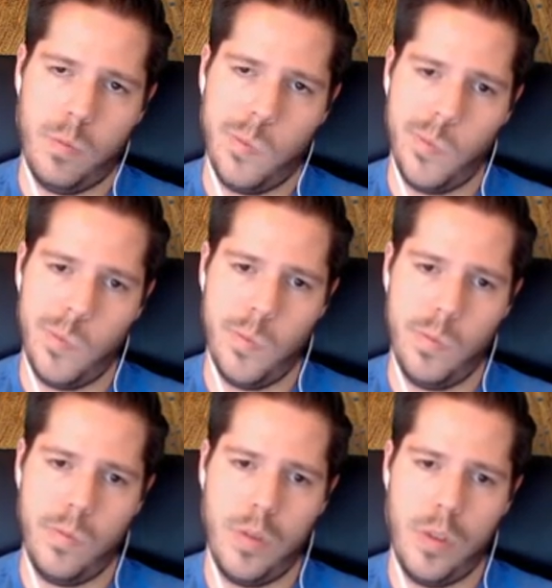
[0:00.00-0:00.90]
Hmm.
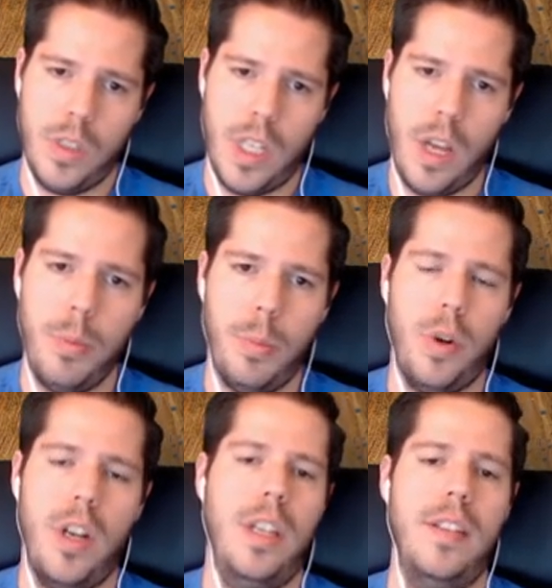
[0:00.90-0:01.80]
How
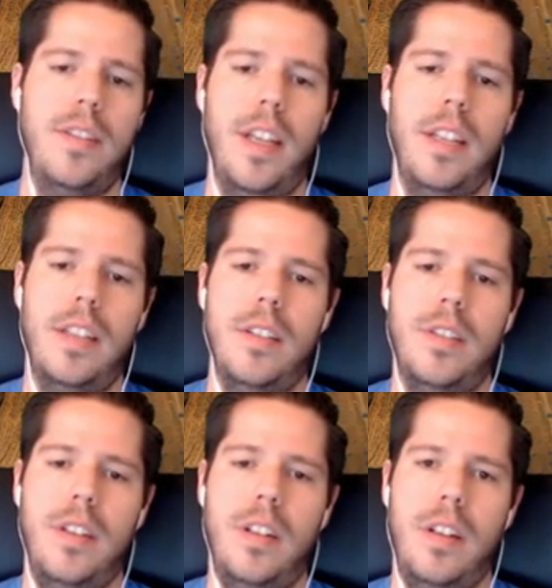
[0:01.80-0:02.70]
important is Ninetales
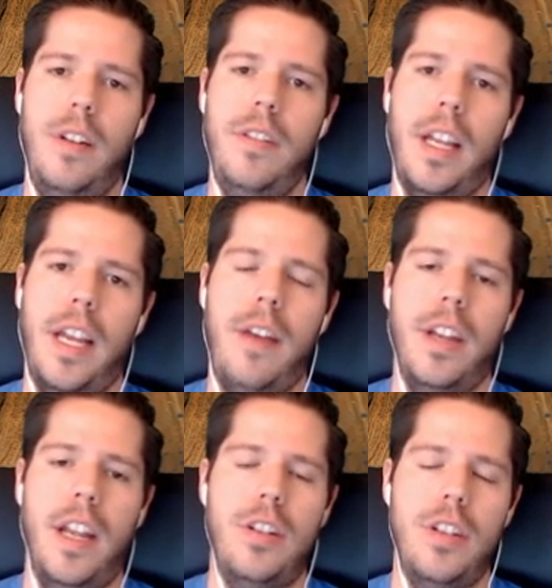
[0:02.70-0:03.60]
here? I feel like having
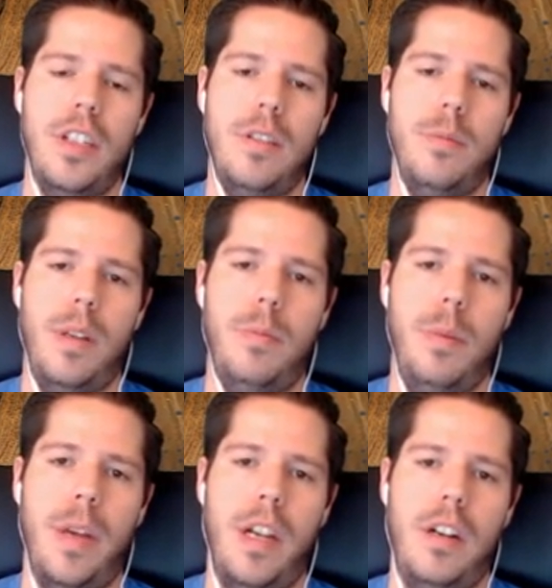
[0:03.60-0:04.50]
Energies might be
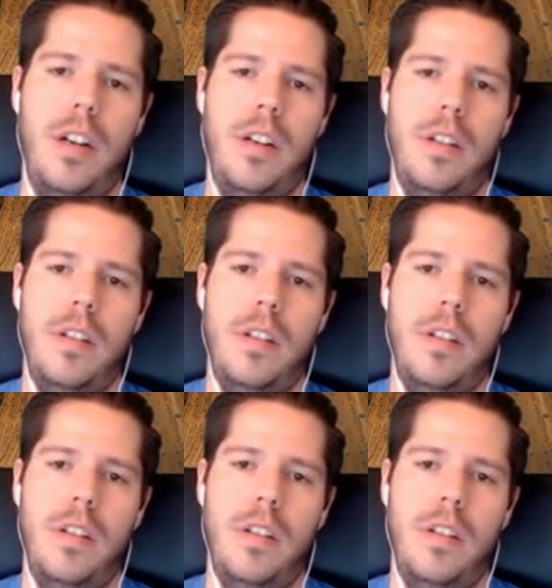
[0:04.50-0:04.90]
better.